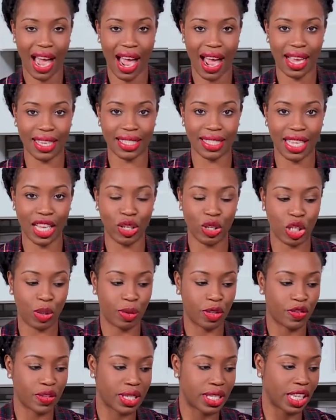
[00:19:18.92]
guys, thank you
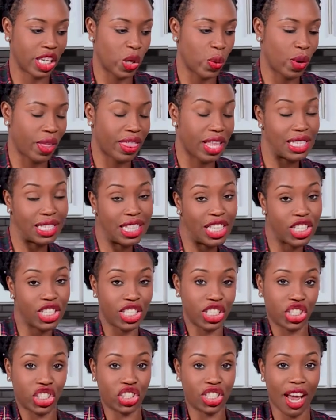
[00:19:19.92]
so much for sticking with us.
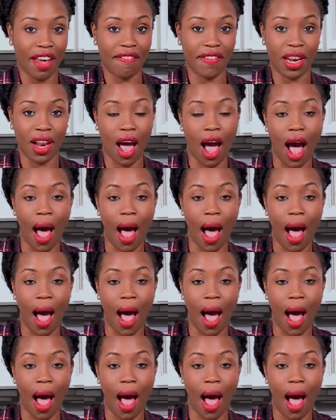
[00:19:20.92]
This is Chef It